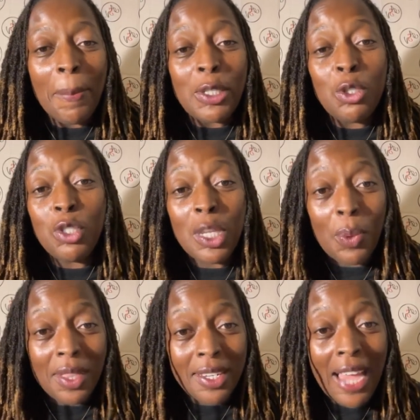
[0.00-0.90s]
but you see
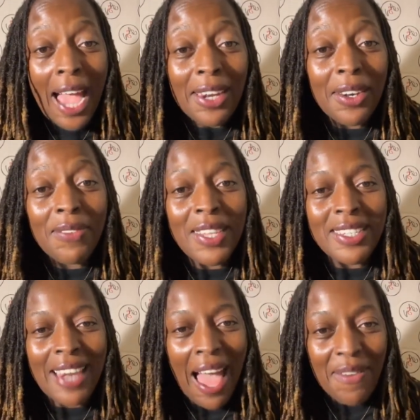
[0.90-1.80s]
what the title of
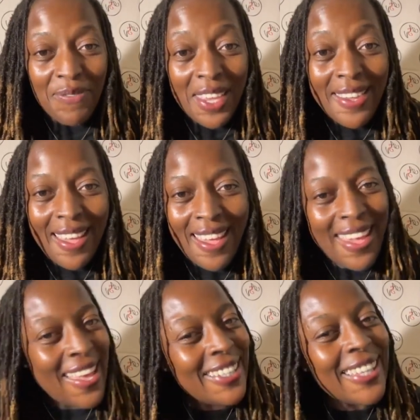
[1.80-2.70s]
this live feed
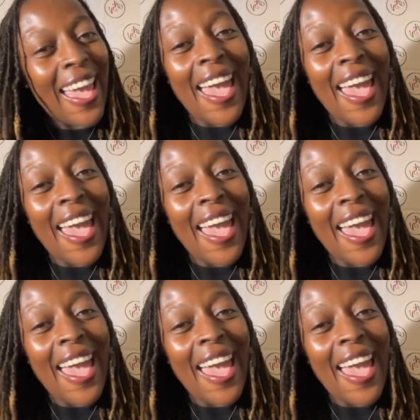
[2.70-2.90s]
is,